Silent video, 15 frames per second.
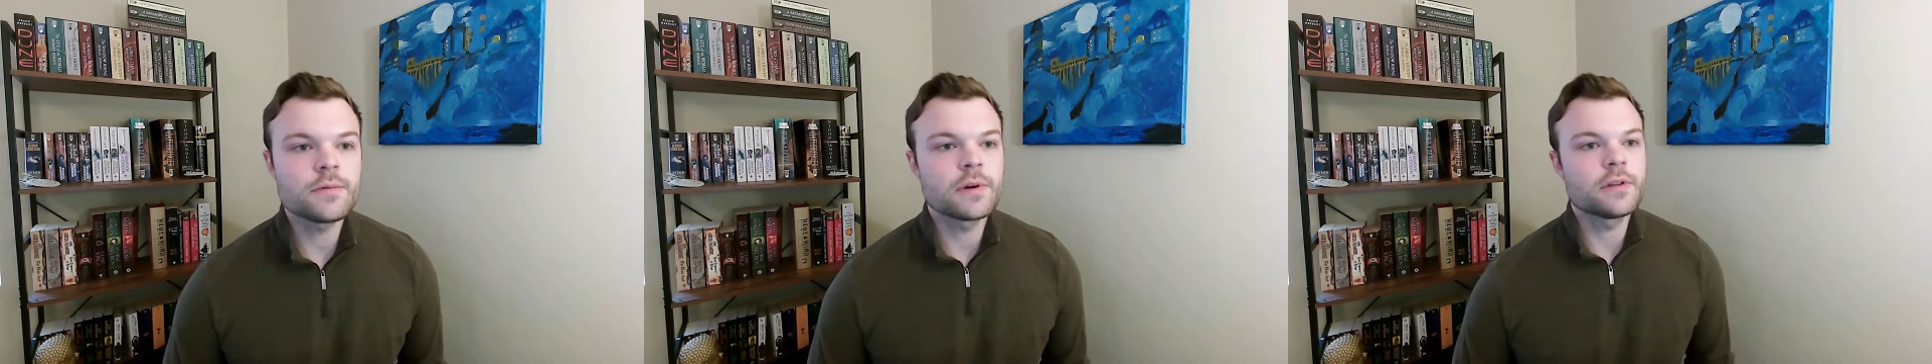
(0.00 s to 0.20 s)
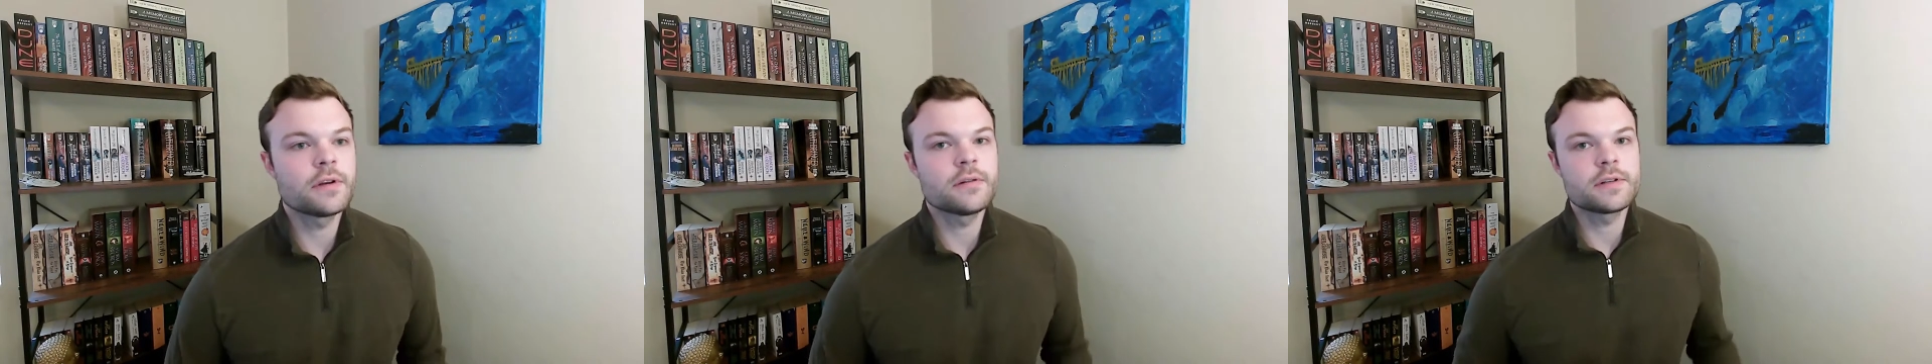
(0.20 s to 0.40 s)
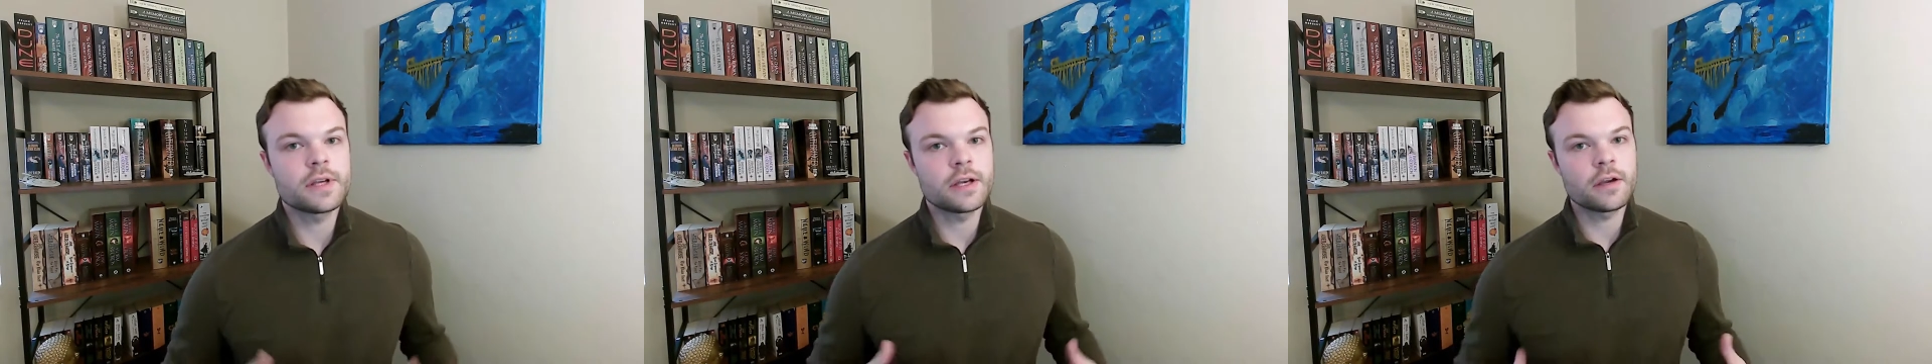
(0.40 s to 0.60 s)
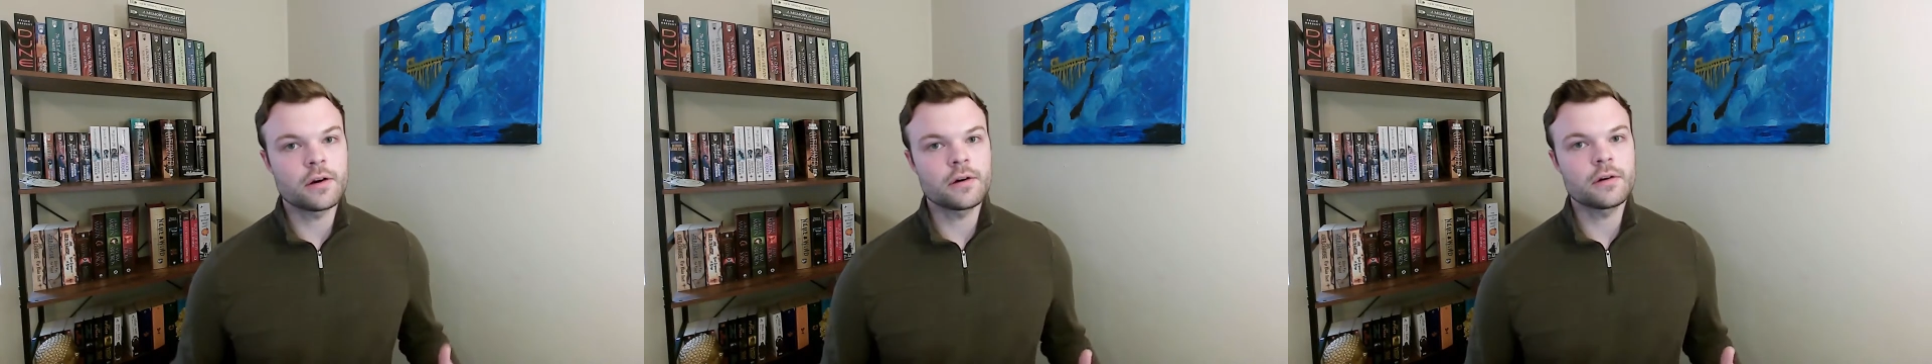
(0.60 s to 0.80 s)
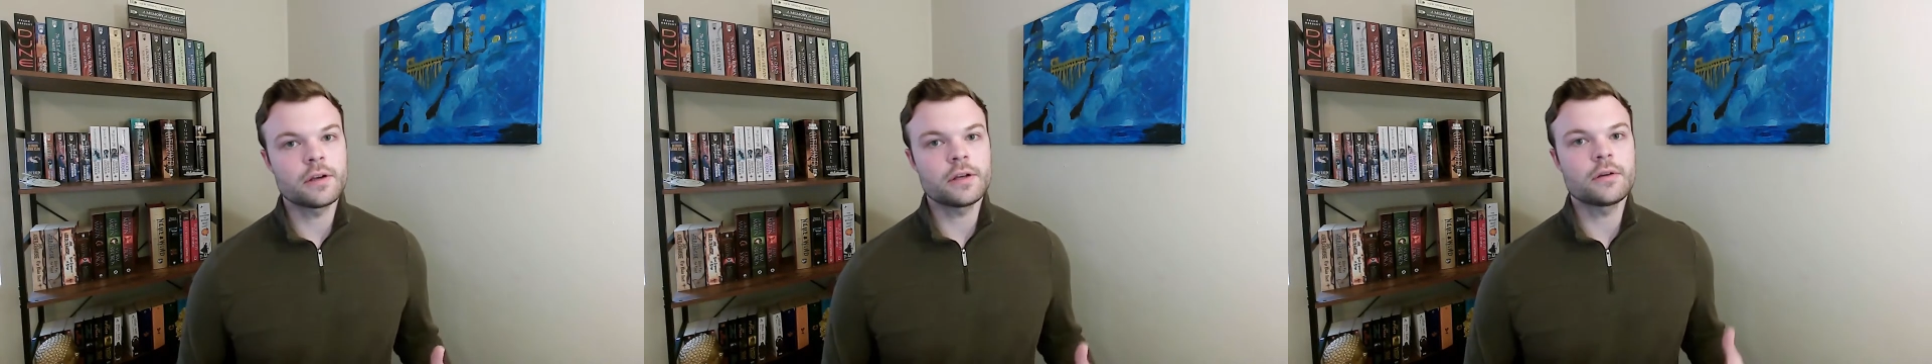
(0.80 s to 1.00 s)
where there is a
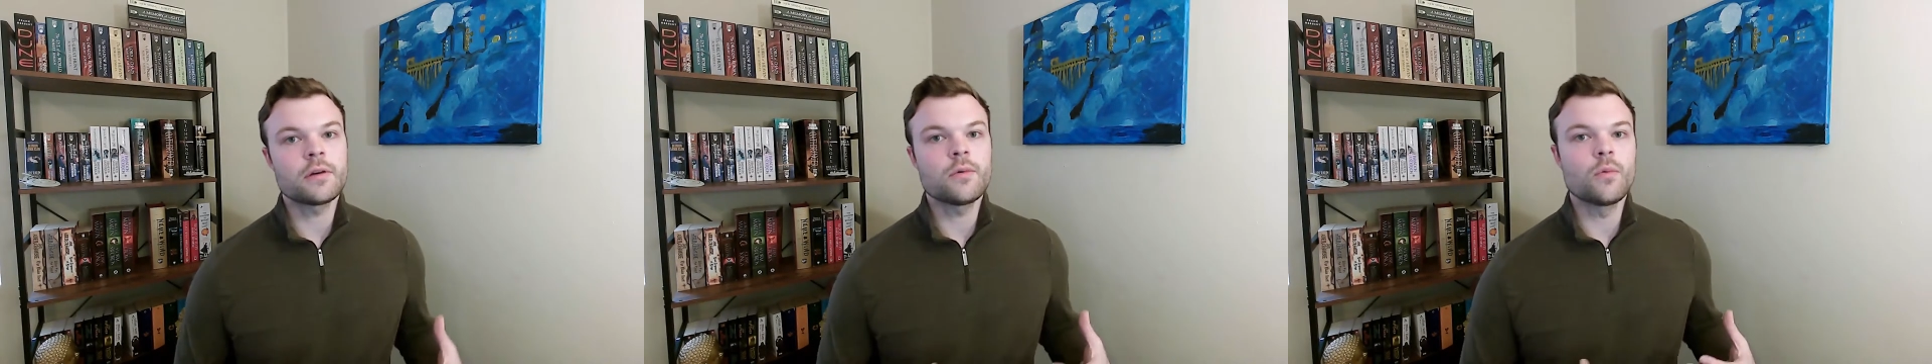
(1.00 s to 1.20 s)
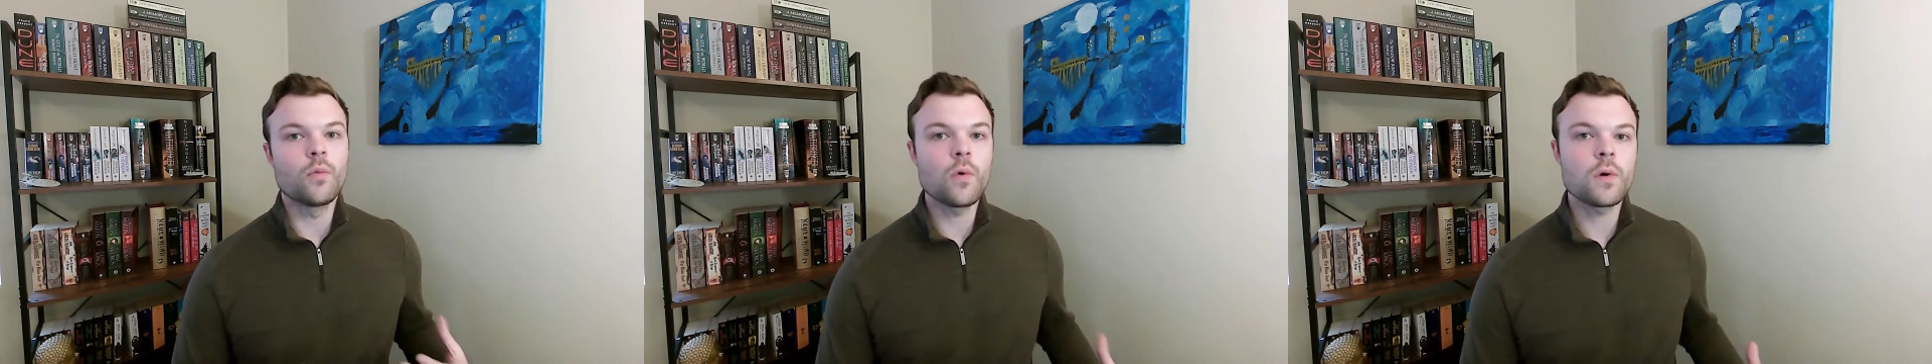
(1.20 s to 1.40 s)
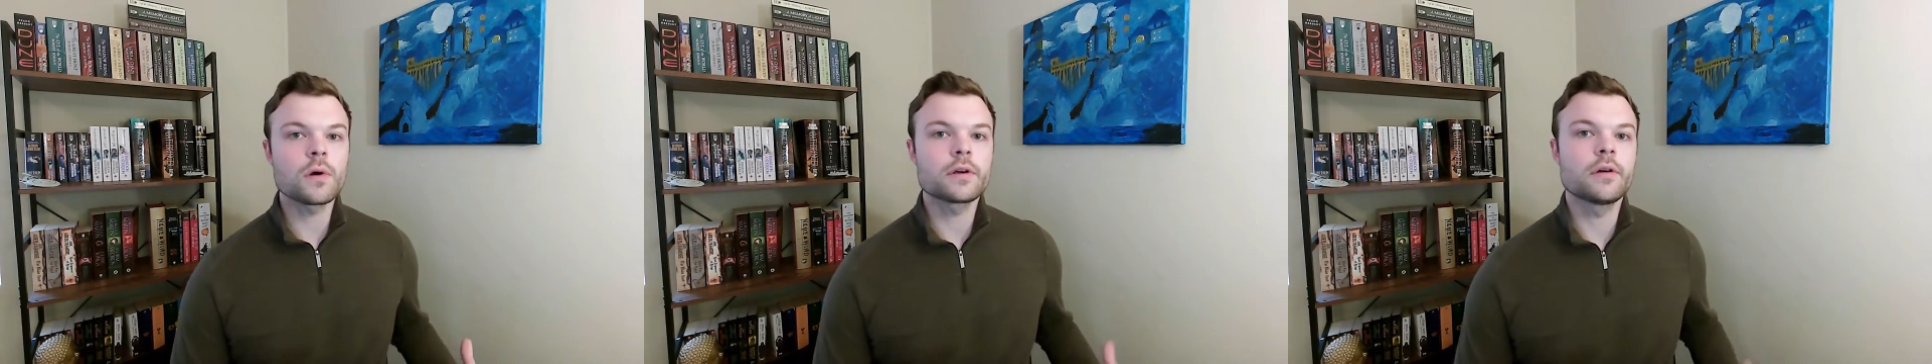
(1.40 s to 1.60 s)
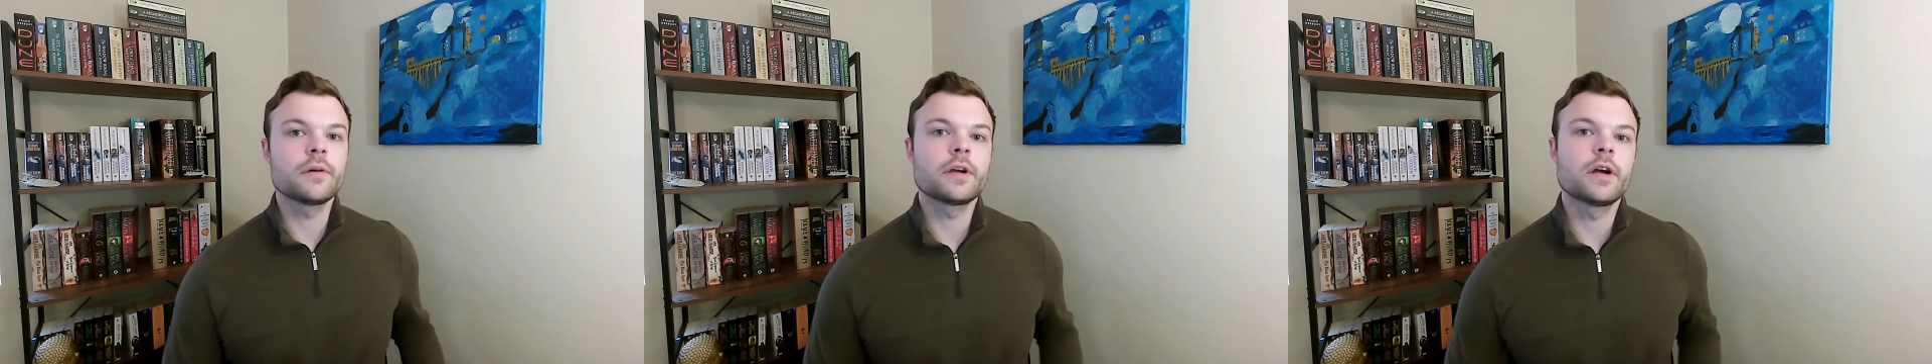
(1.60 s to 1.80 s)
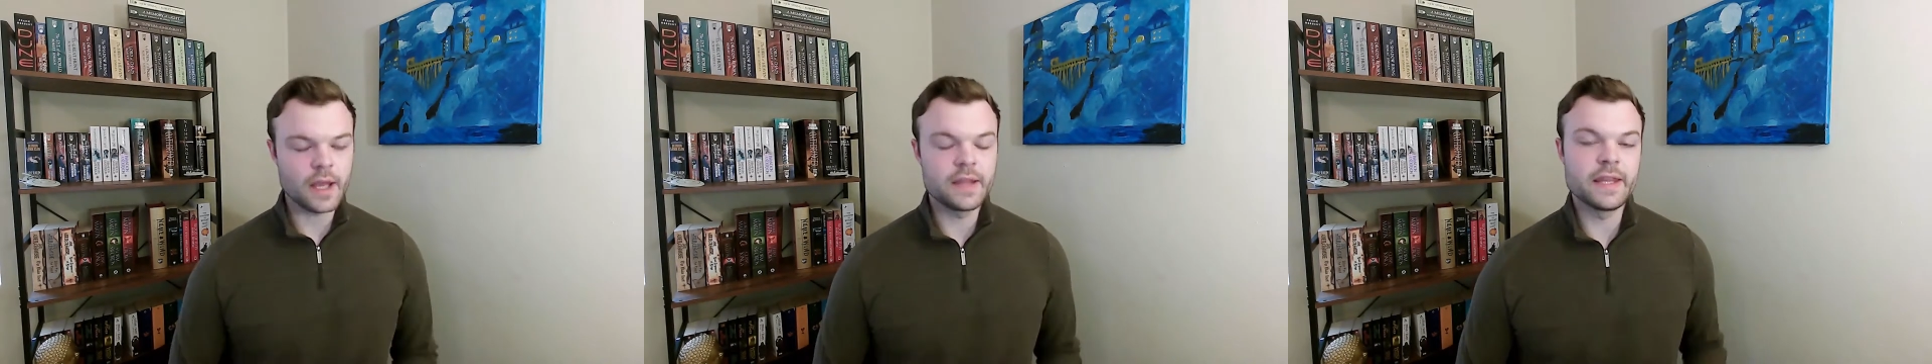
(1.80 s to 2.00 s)
current war going on,